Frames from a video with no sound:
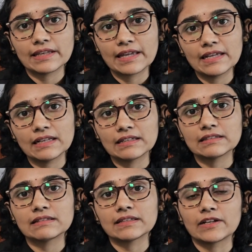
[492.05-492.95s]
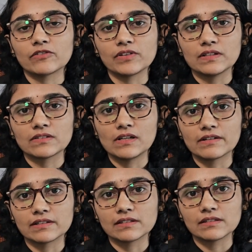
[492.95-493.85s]
again another sign of
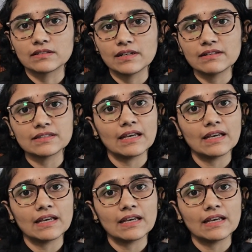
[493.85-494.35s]
insulin resistance,